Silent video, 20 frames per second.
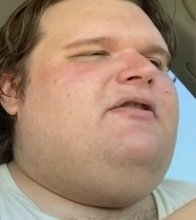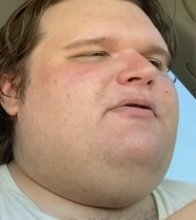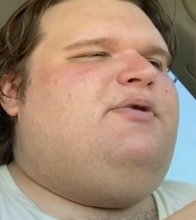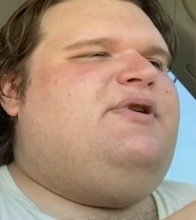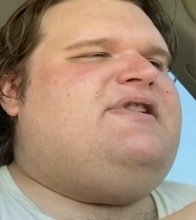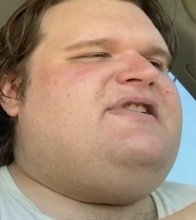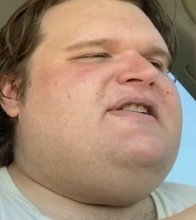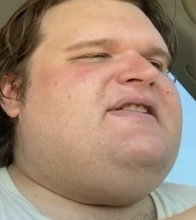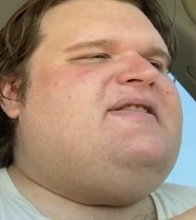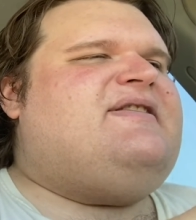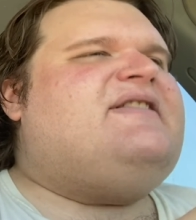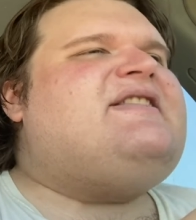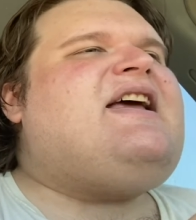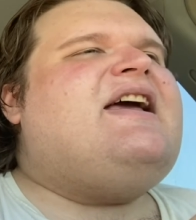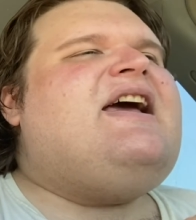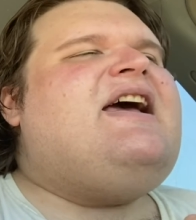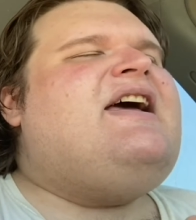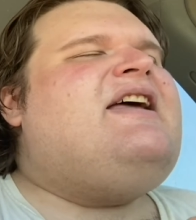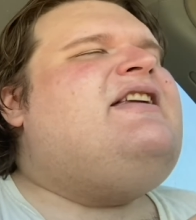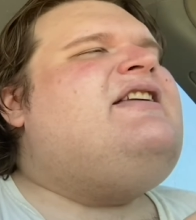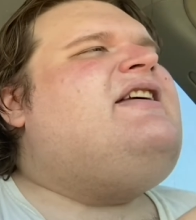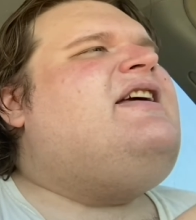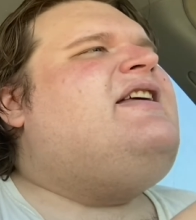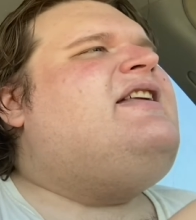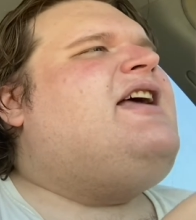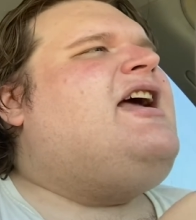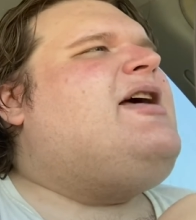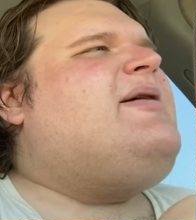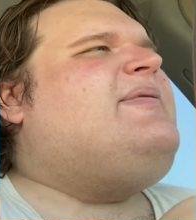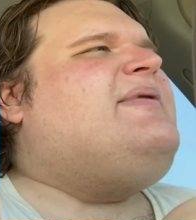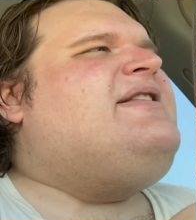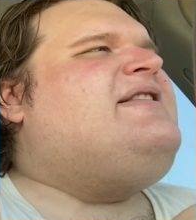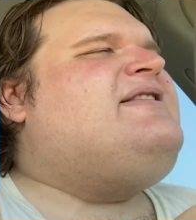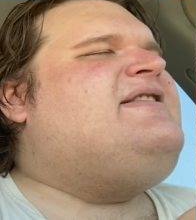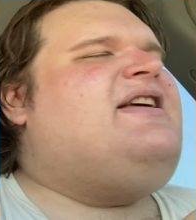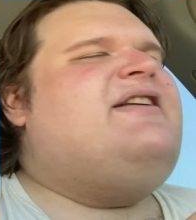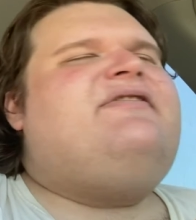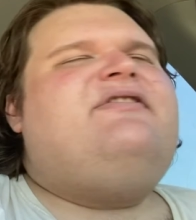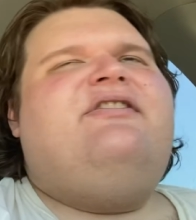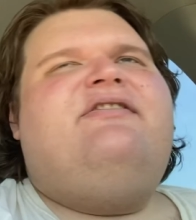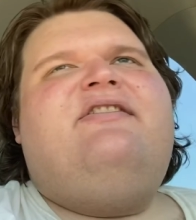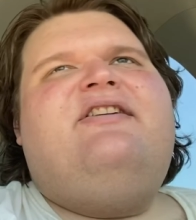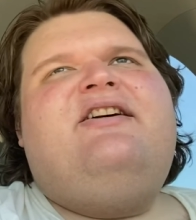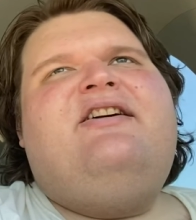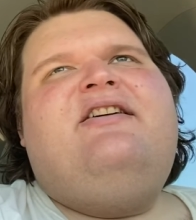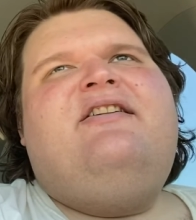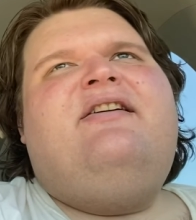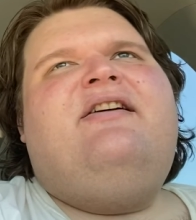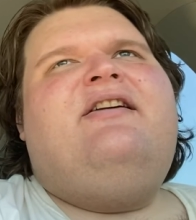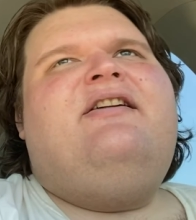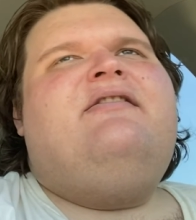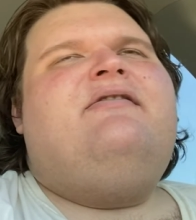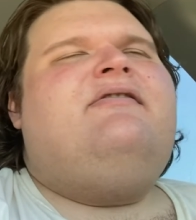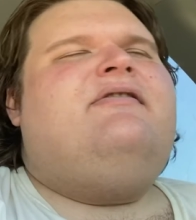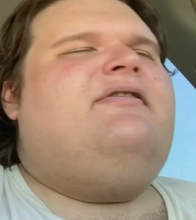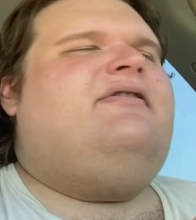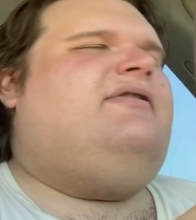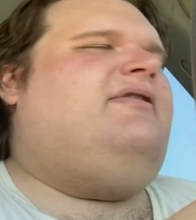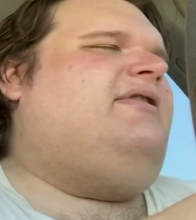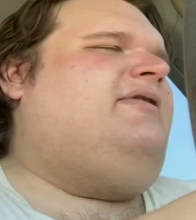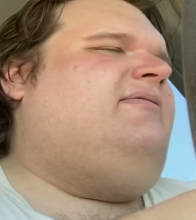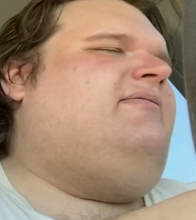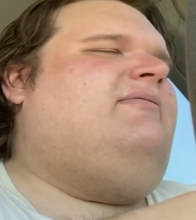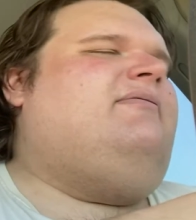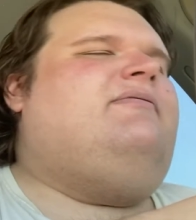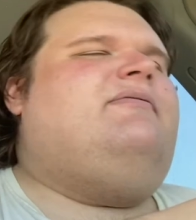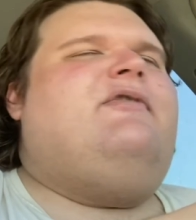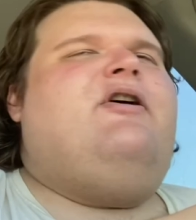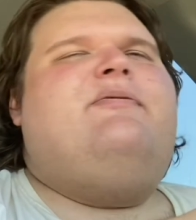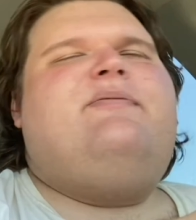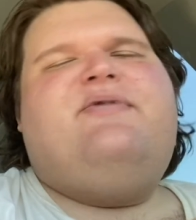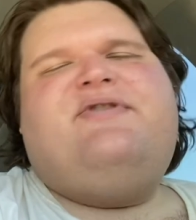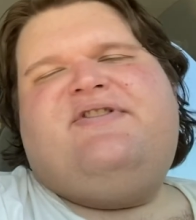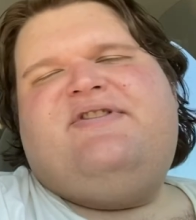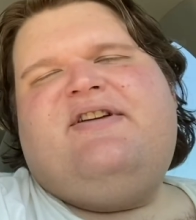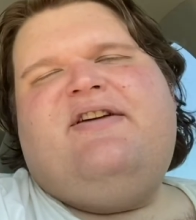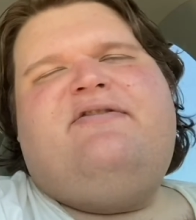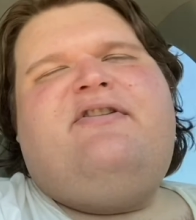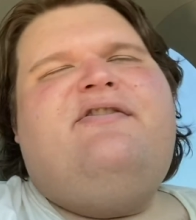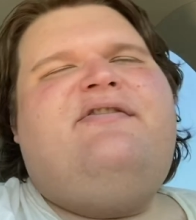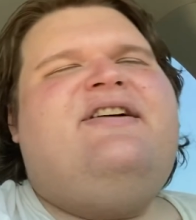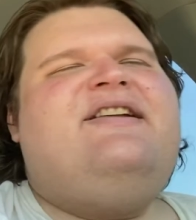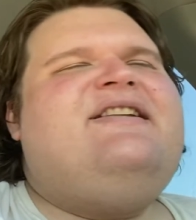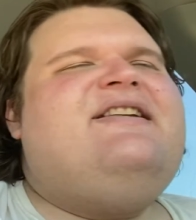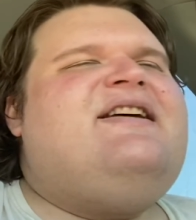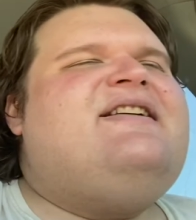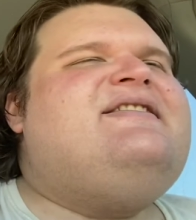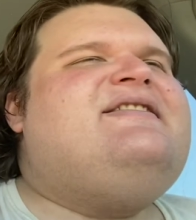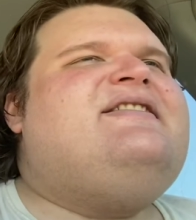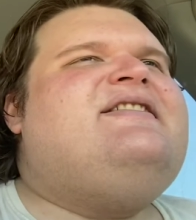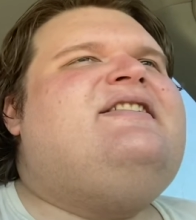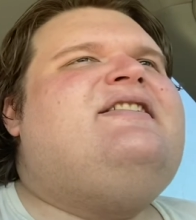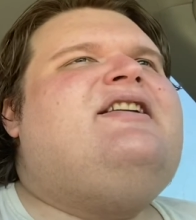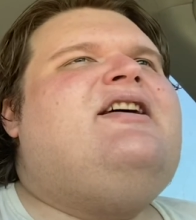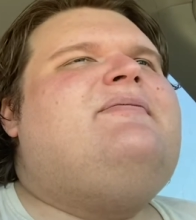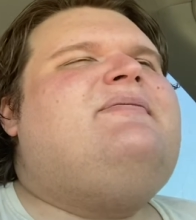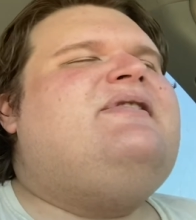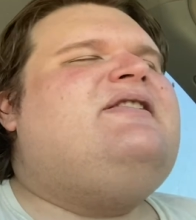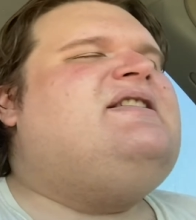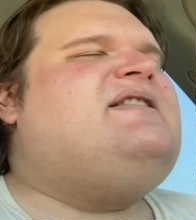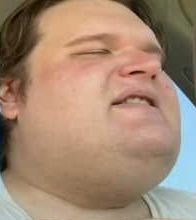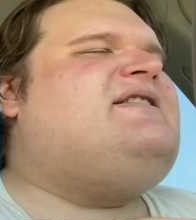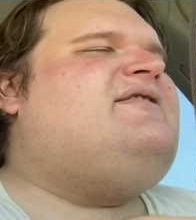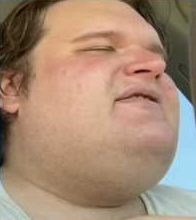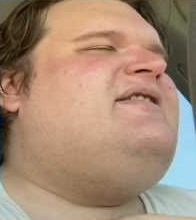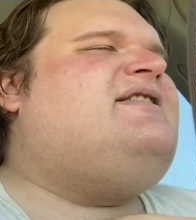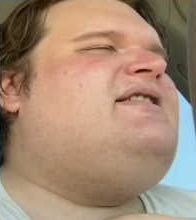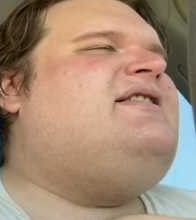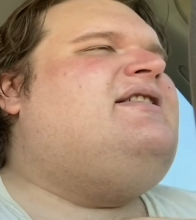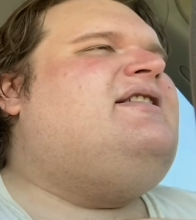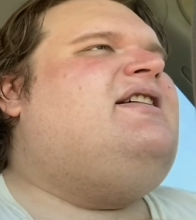Which is sad, and happens everywhere, and almost everyone does it, and I'm used to it.